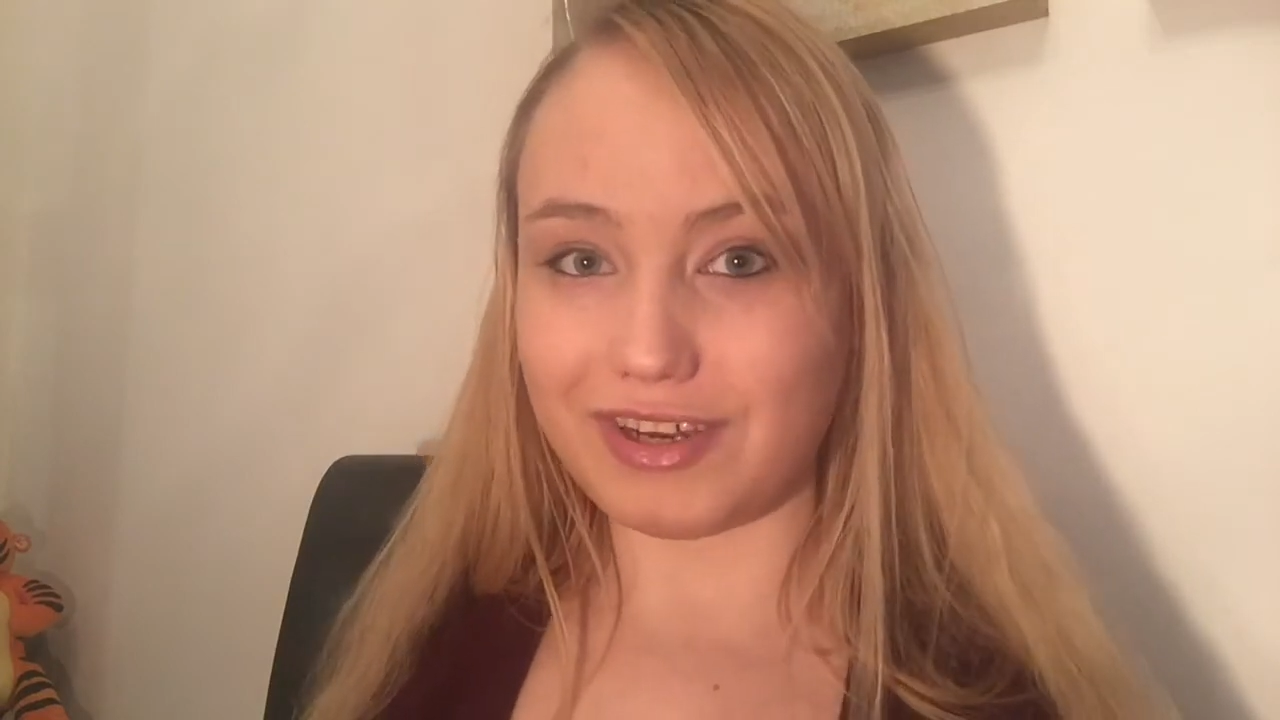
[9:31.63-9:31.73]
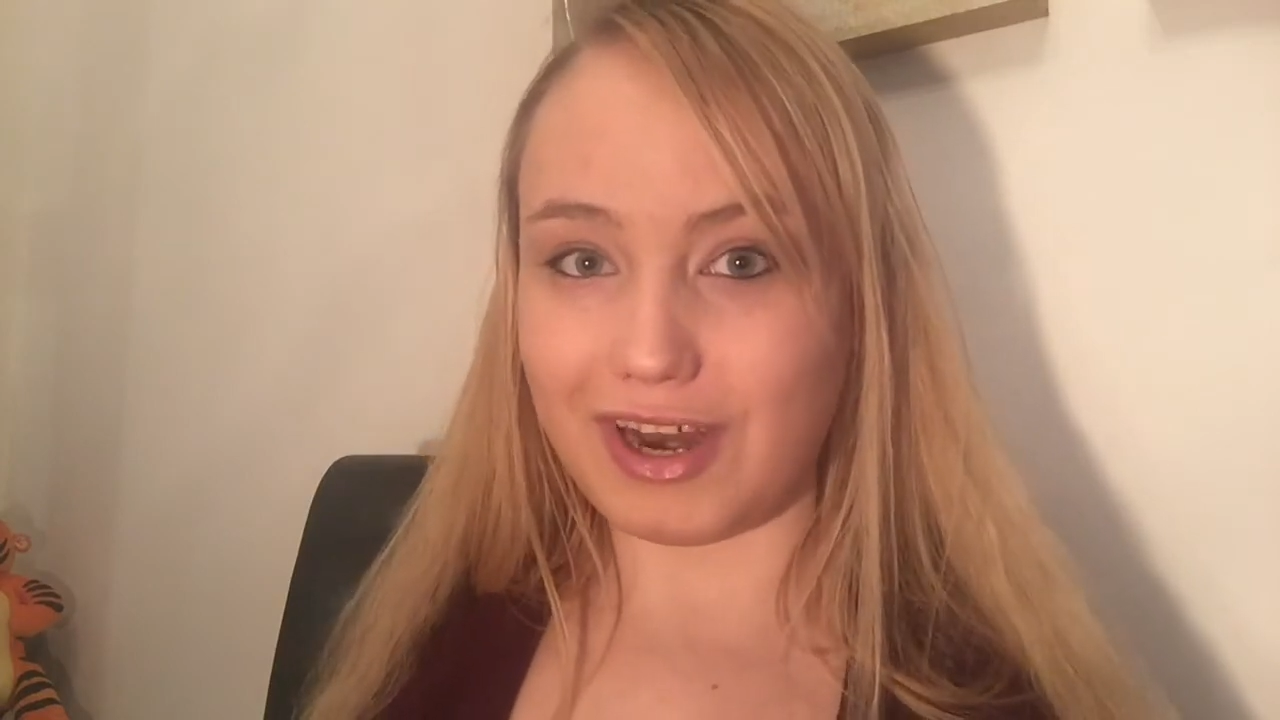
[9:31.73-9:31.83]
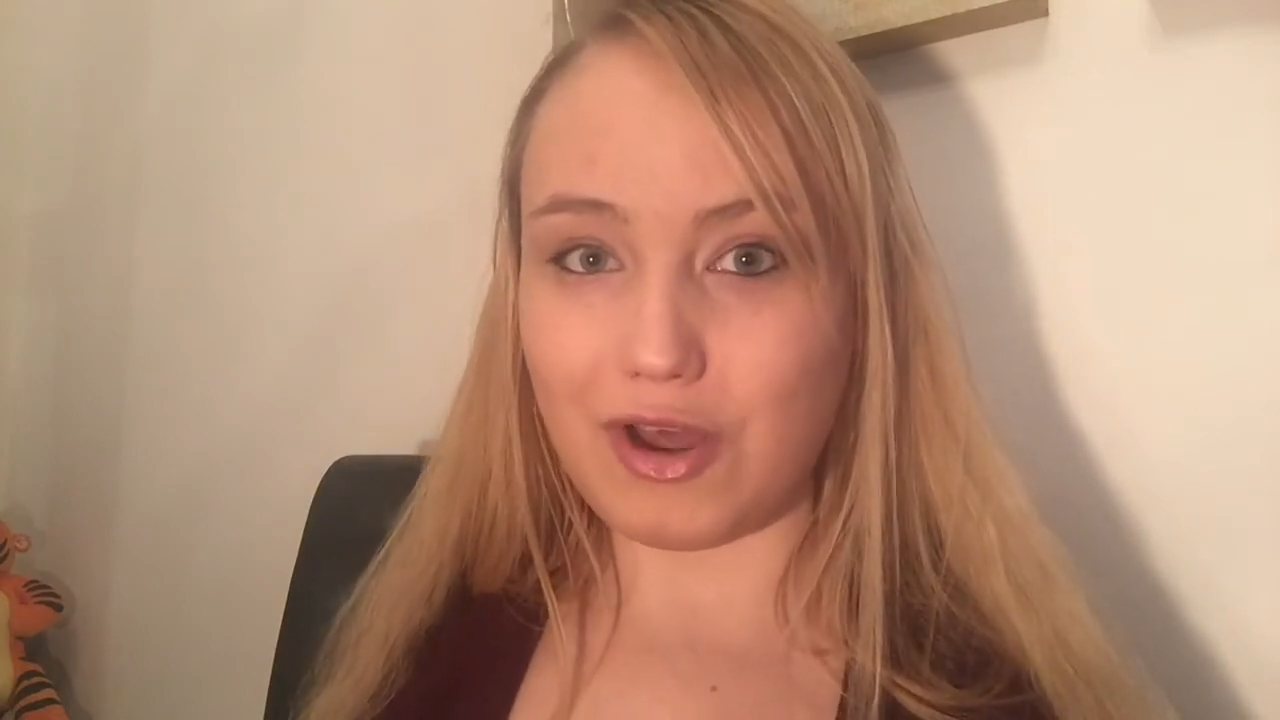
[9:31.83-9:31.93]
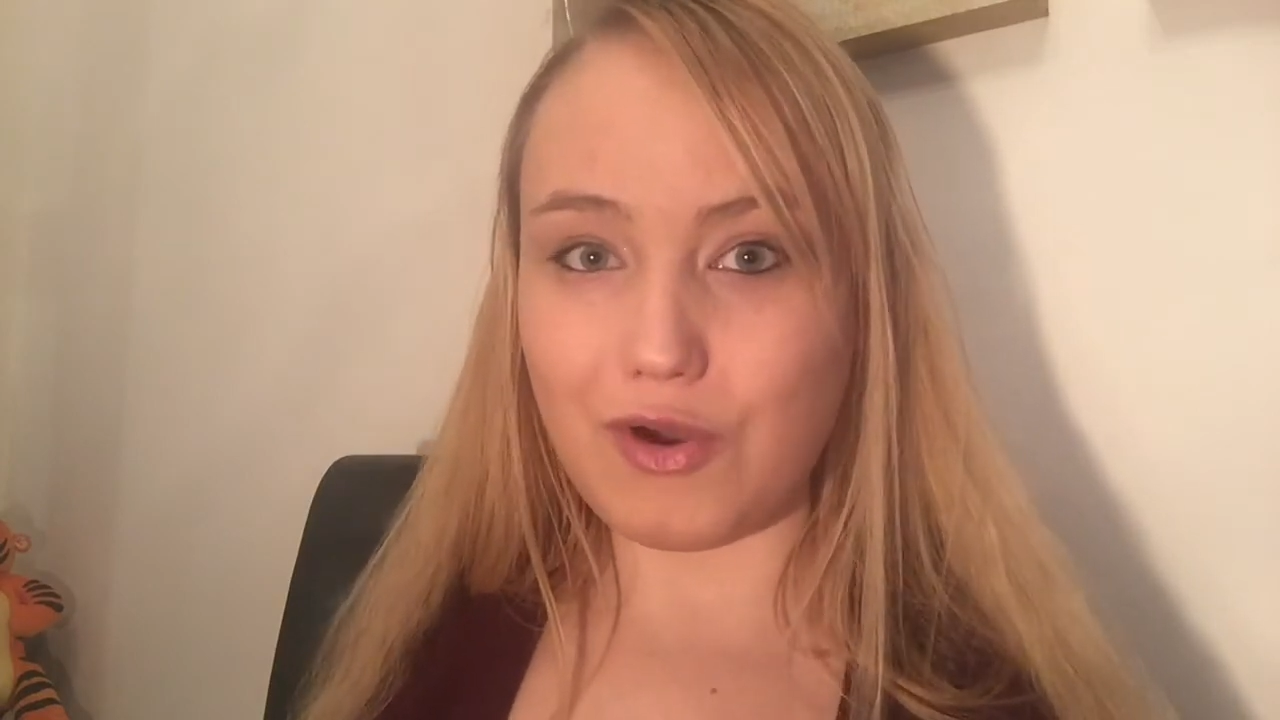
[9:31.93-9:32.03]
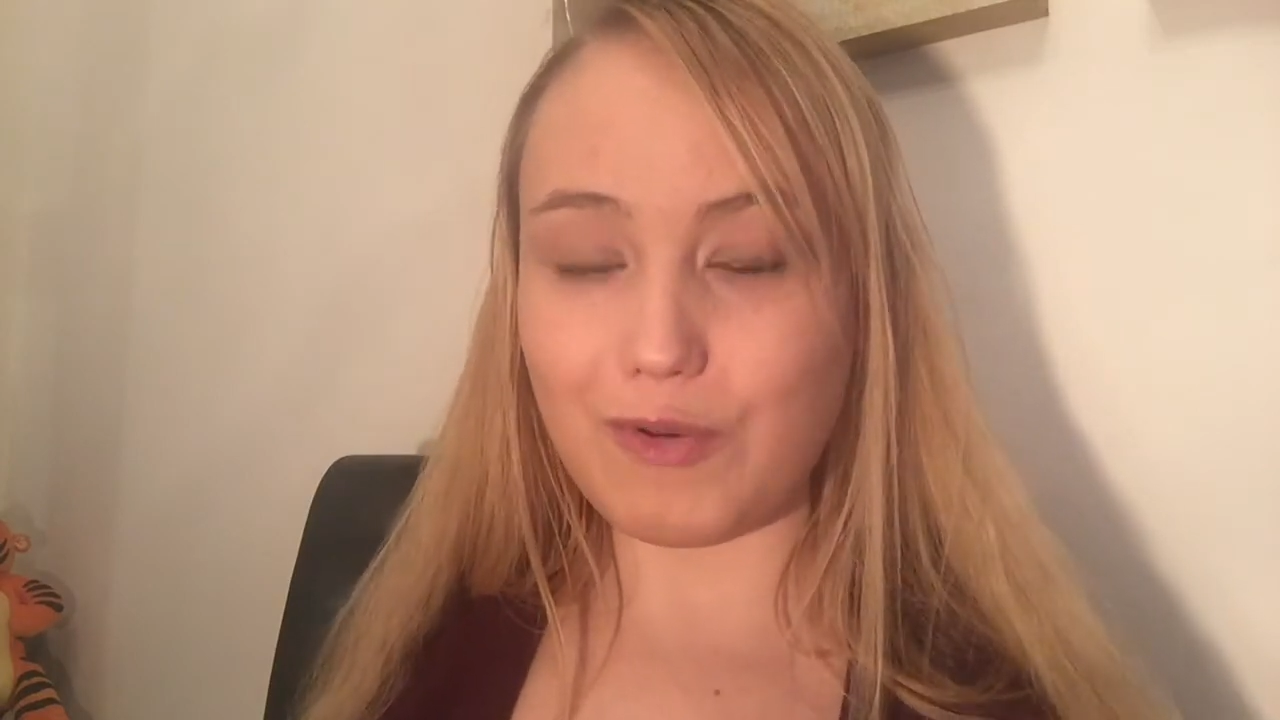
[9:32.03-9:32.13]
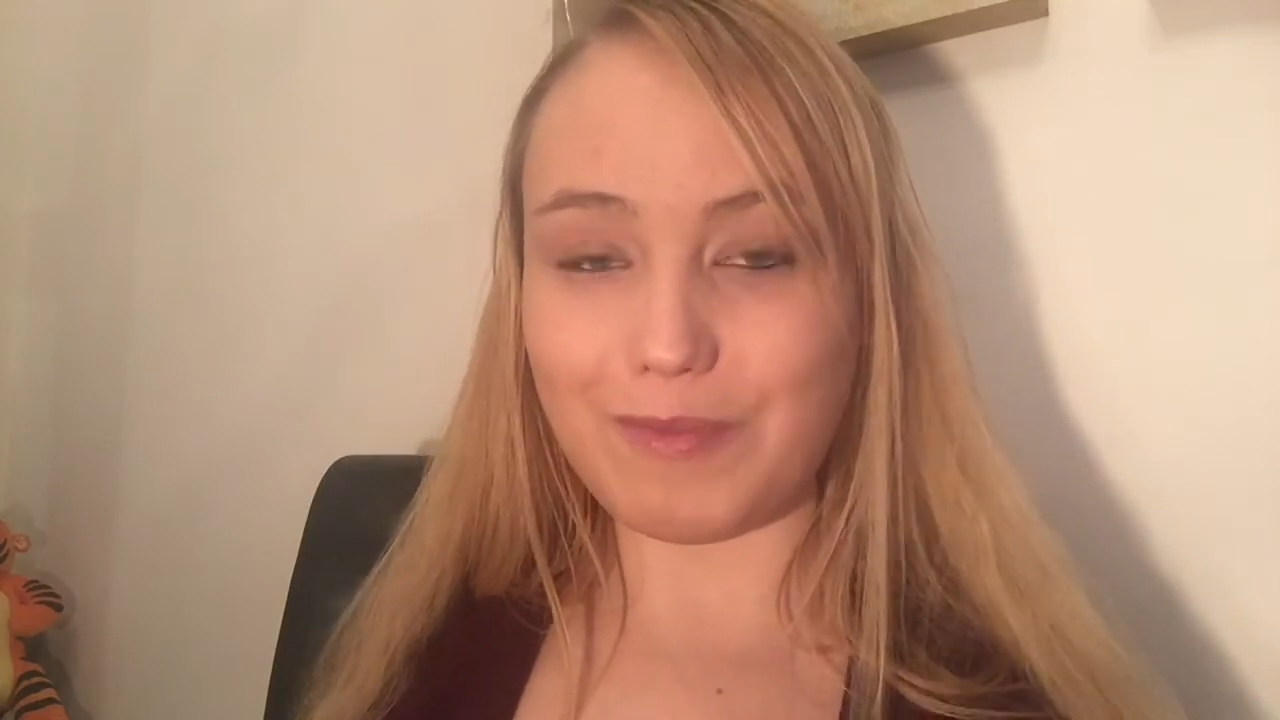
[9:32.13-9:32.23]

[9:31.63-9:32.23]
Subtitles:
I know,